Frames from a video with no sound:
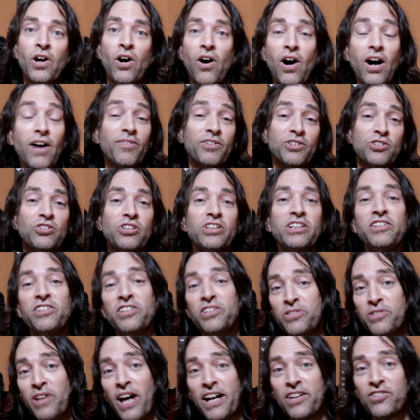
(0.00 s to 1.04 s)
obviously
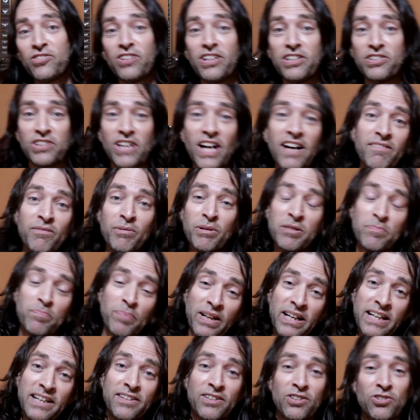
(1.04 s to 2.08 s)
the United States government
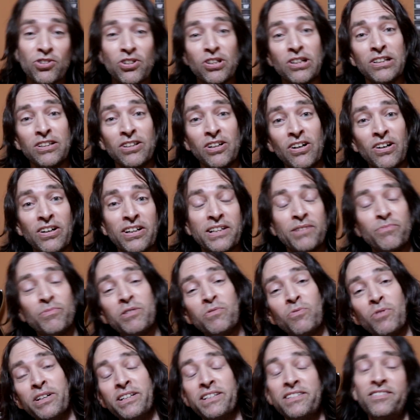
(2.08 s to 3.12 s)
playing this all along and
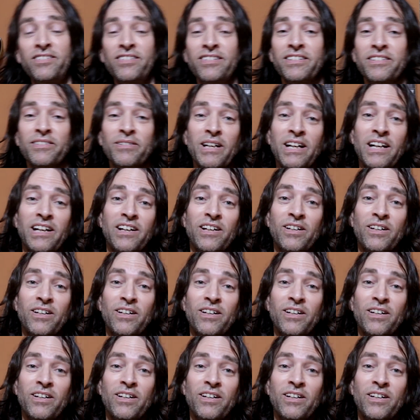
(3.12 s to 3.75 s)
we wanted to